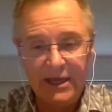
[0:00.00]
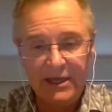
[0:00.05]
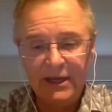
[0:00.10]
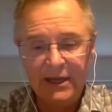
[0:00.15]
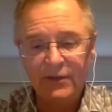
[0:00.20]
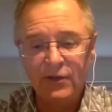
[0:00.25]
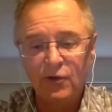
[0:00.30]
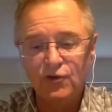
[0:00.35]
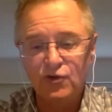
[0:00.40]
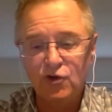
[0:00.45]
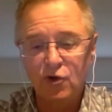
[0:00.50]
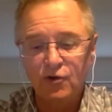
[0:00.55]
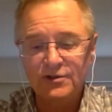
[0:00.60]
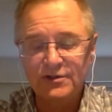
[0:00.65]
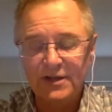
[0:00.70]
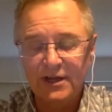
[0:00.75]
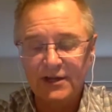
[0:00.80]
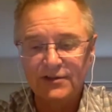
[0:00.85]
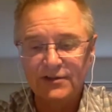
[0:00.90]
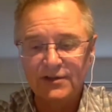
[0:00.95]
in their
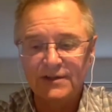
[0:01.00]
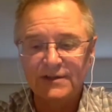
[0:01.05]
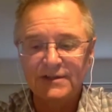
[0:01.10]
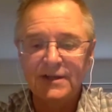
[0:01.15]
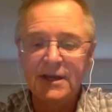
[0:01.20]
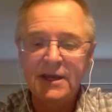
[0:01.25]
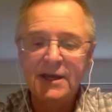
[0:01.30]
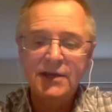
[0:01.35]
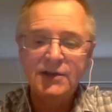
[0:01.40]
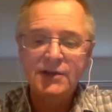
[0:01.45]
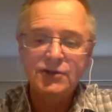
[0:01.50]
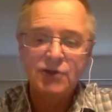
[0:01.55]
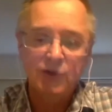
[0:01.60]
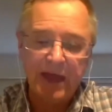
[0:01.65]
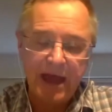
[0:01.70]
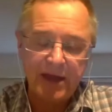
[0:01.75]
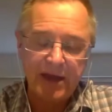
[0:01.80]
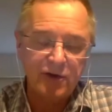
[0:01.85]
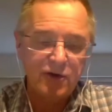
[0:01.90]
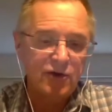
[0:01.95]
jurisdictions. So
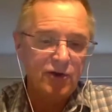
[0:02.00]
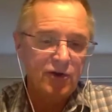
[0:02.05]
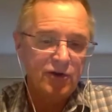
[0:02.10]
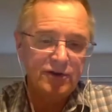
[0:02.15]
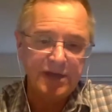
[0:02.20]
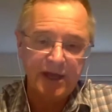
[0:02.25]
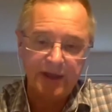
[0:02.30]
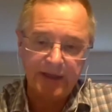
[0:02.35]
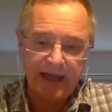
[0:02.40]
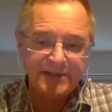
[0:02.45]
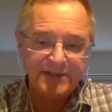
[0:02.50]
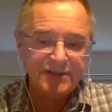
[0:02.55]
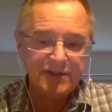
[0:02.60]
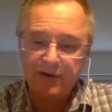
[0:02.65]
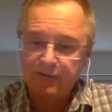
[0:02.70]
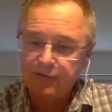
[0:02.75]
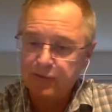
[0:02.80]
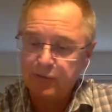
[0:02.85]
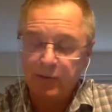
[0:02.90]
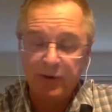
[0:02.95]
that could that's the
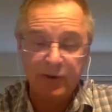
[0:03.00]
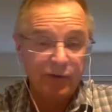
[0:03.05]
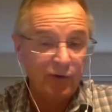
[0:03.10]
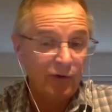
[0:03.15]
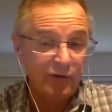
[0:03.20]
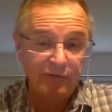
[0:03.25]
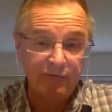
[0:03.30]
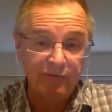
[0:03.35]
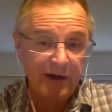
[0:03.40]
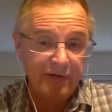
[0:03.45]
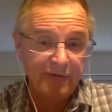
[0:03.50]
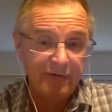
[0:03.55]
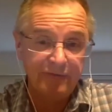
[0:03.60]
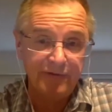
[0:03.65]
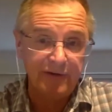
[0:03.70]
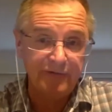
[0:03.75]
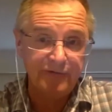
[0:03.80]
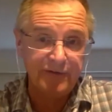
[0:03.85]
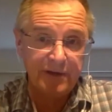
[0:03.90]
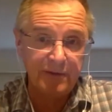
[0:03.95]
difference between 35 and
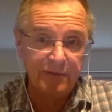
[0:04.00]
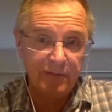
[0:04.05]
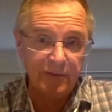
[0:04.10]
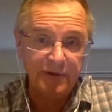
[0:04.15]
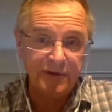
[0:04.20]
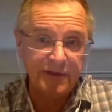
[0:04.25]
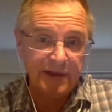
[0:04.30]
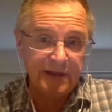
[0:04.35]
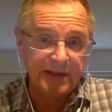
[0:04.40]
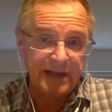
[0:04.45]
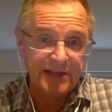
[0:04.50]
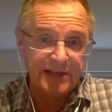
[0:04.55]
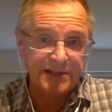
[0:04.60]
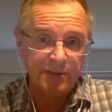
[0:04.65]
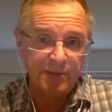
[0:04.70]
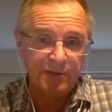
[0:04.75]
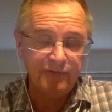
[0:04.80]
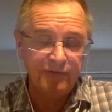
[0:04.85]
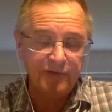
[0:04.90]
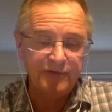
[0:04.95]
50. We think that's
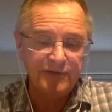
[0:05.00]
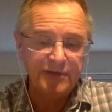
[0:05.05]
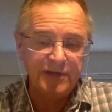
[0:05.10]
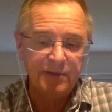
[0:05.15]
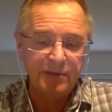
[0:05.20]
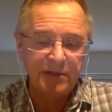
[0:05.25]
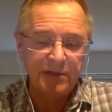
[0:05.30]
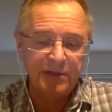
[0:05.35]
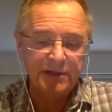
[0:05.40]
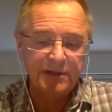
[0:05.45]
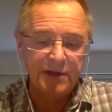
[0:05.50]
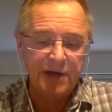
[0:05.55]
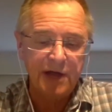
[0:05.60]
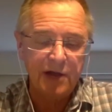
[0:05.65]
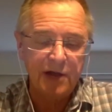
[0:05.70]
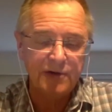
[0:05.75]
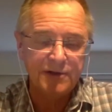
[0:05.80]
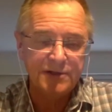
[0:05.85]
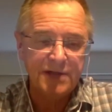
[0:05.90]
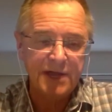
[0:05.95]
about 15 million
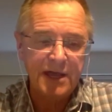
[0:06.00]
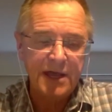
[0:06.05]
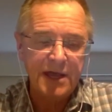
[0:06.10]
dollars.